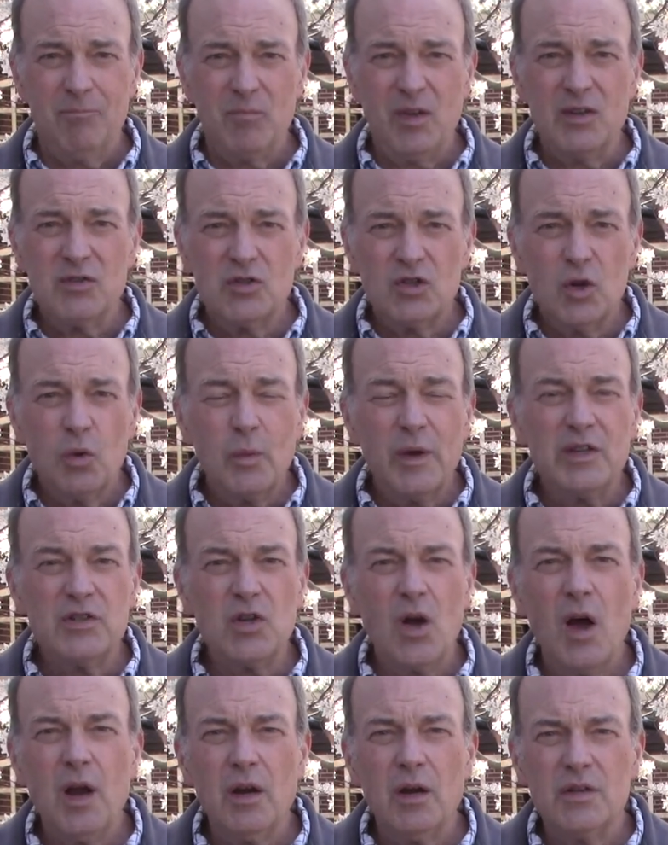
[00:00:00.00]
And so we
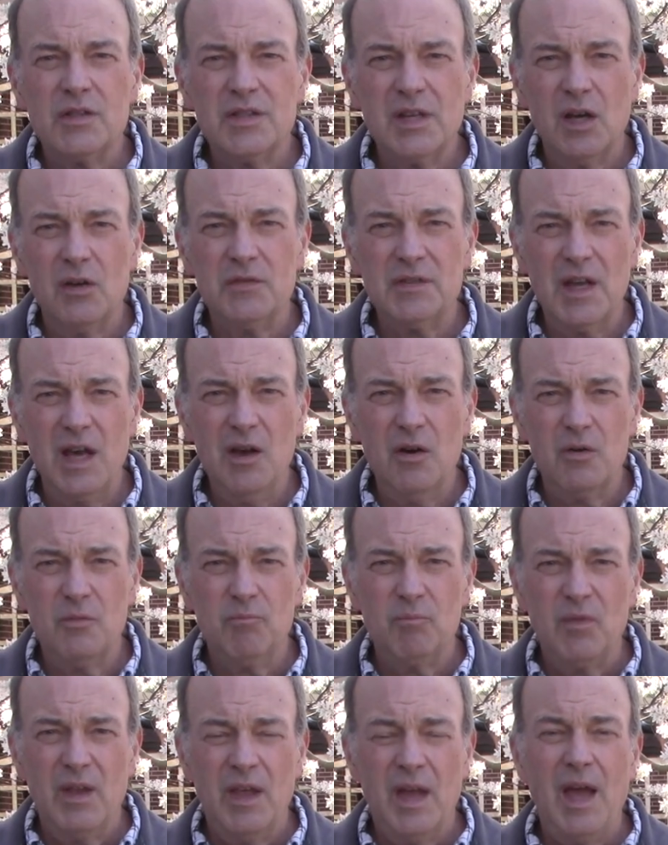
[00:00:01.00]
talk ourselves out,
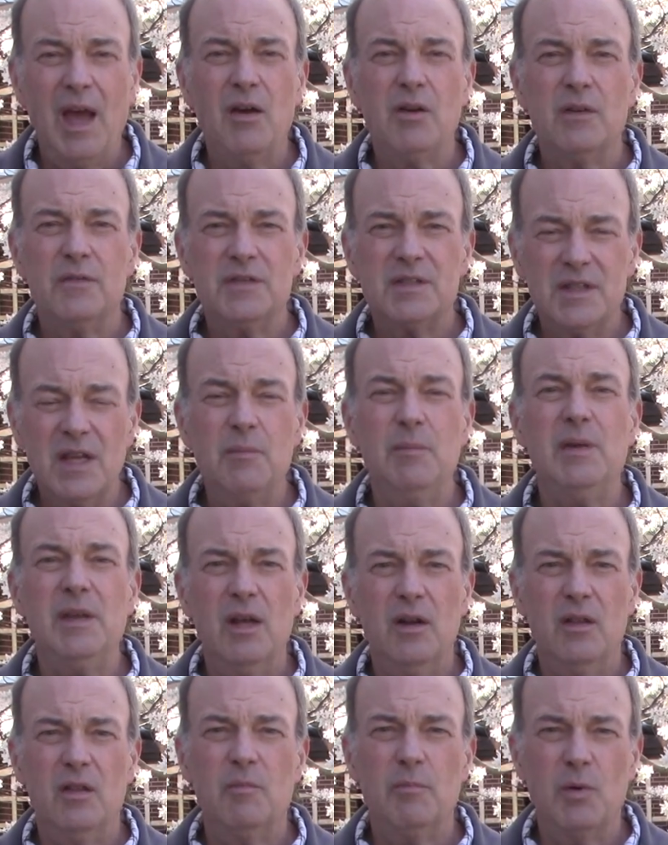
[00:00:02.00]
out of stepping
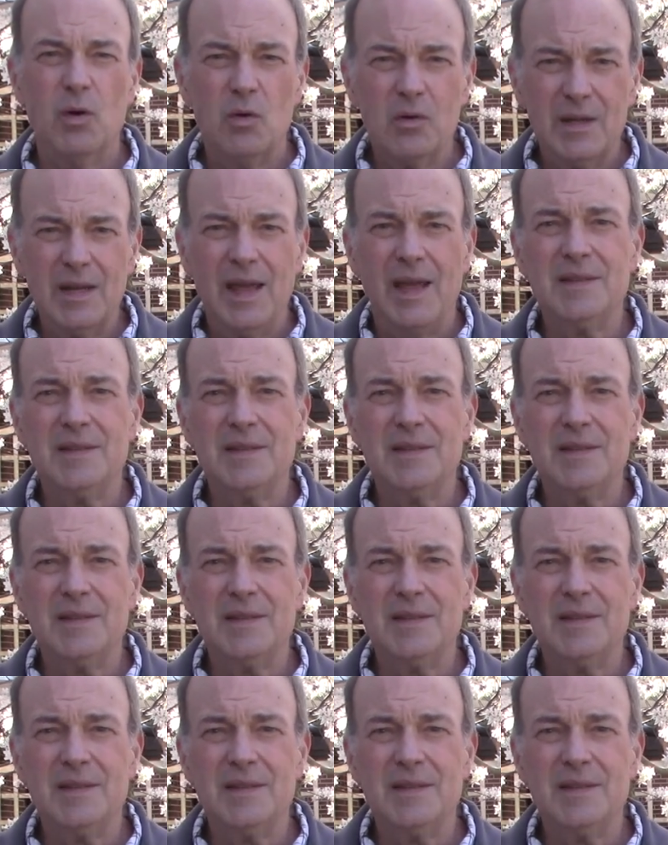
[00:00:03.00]
out of the boat and,